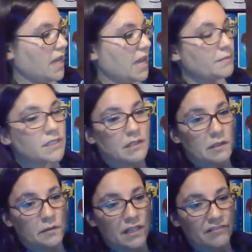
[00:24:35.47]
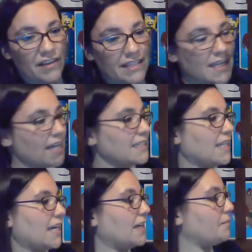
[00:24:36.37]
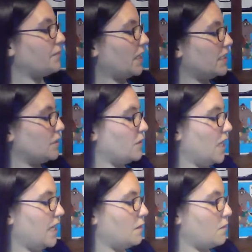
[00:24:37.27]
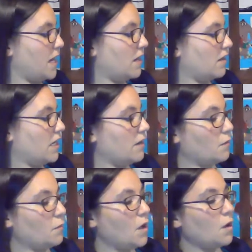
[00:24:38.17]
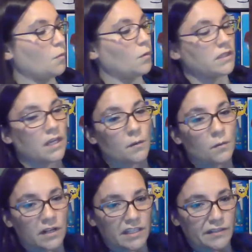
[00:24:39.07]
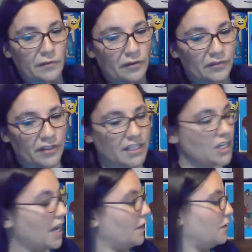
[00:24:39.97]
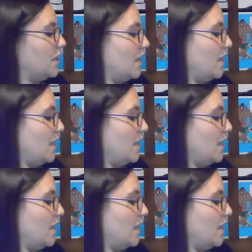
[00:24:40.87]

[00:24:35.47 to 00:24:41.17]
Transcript: Absolutely fantastic. And so they can write on here what the award is for the child.